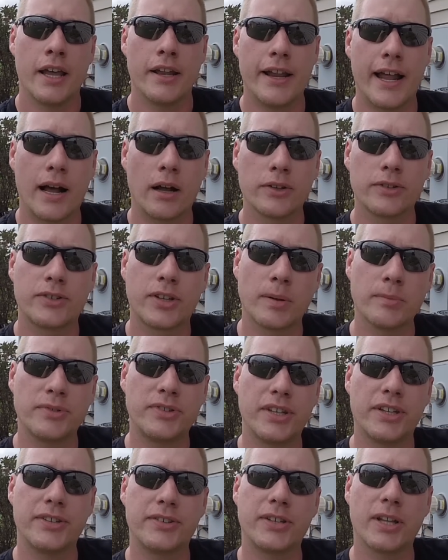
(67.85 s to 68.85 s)
Now some
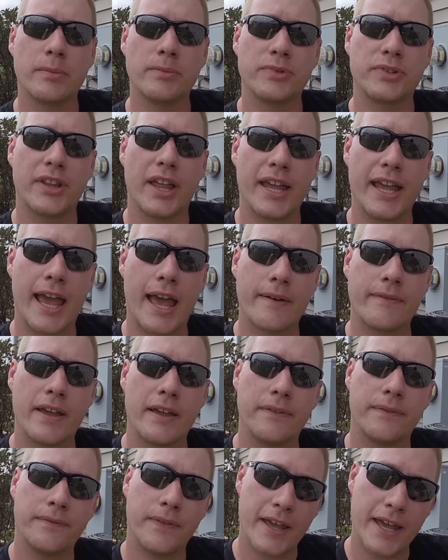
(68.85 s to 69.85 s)
systems, they have
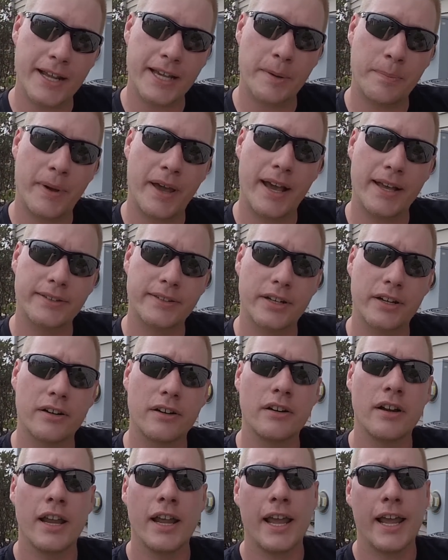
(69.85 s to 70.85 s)
a fan
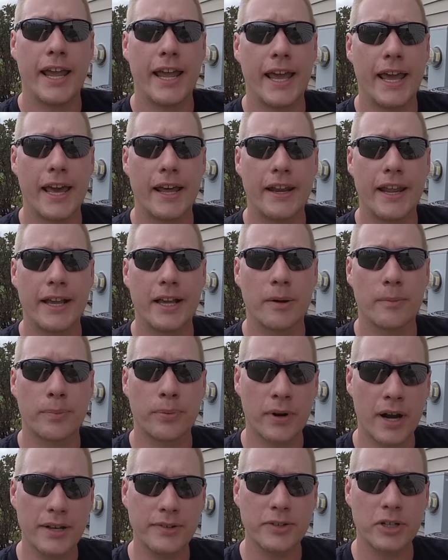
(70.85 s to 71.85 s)
capacitor and a
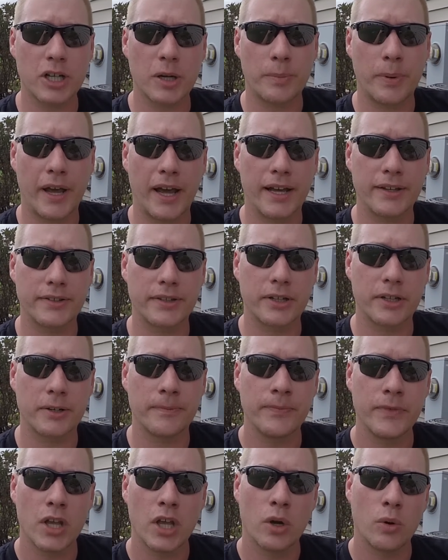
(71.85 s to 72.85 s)
compressor capacitor,